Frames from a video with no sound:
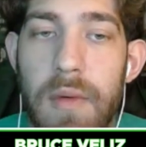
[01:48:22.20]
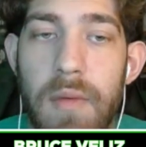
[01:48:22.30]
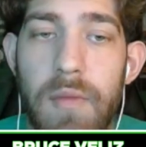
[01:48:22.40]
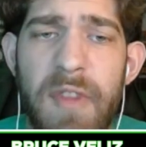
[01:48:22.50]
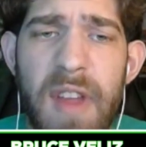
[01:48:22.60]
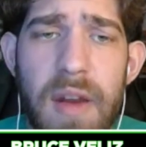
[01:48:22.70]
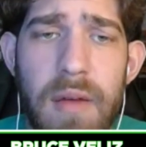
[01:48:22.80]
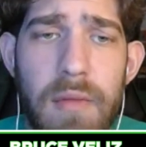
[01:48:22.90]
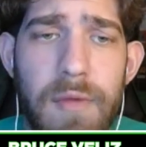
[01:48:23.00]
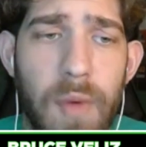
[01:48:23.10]
I've
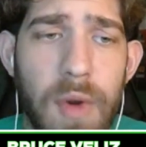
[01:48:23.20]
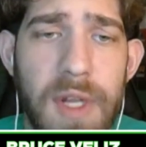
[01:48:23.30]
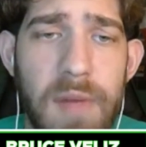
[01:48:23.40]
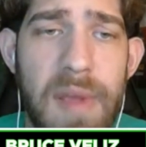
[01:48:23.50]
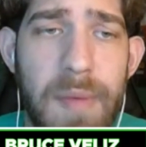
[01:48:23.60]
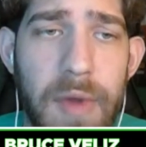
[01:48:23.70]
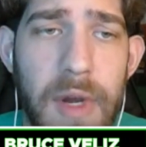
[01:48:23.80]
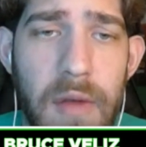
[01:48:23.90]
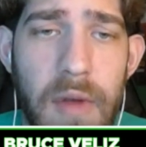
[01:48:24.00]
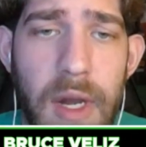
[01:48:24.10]
had 14 people in
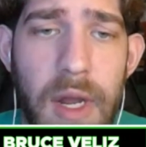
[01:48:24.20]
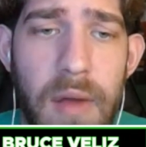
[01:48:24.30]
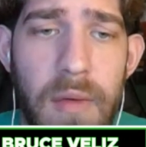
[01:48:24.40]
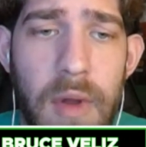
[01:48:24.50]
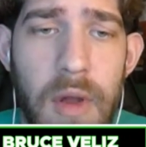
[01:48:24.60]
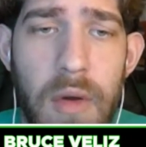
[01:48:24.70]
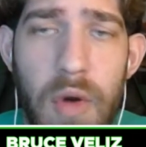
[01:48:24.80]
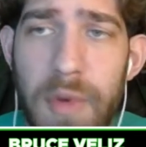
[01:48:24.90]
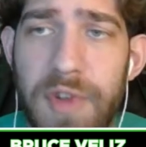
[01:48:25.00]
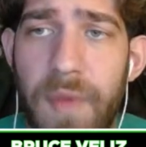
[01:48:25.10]
here right now,
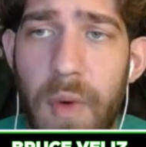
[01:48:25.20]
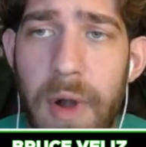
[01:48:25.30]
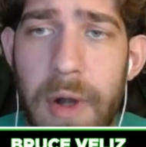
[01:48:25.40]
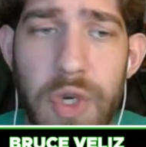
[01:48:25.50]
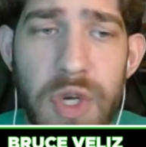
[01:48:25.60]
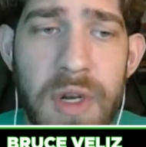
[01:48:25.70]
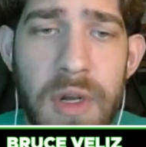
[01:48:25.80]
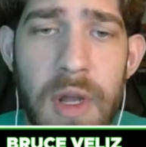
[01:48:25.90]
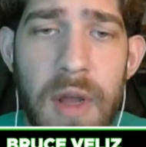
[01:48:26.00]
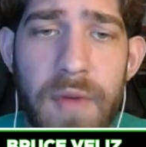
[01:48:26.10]
almost 400. If
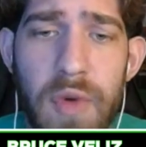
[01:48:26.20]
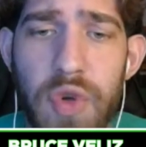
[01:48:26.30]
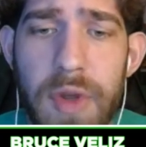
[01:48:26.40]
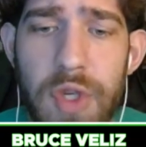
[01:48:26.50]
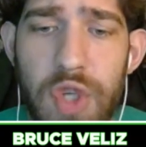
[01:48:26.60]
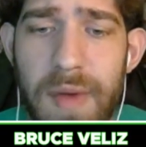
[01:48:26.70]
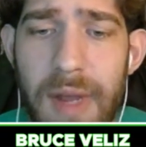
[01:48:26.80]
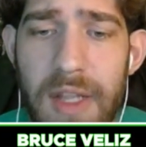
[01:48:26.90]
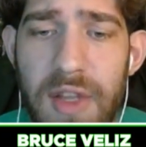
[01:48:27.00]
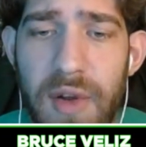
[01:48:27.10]
you enjoyed the stream, you
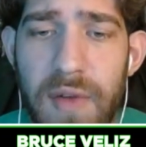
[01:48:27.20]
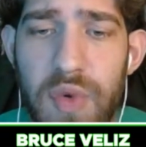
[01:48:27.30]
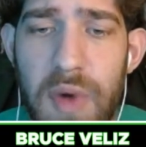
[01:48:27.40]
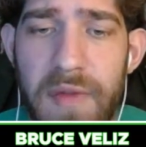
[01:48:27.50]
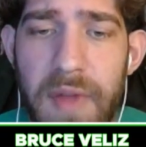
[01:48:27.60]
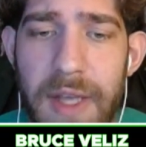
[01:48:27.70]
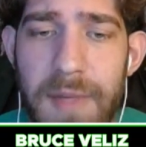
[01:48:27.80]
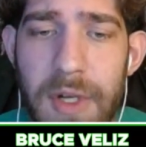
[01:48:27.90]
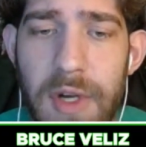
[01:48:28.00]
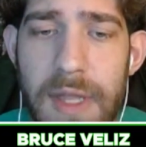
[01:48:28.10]
got a total of 12 likes.
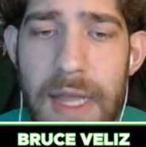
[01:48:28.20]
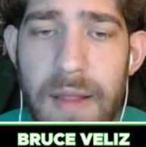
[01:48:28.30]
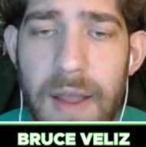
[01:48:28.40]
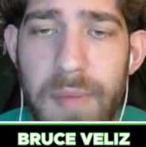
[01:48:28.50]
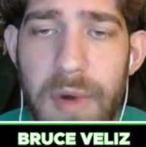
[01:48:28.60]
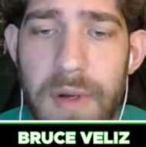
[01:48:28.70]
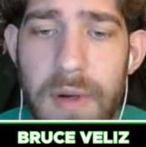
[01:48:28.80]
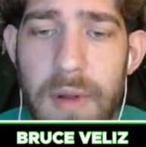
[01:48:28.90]
Make sure to hit that like button.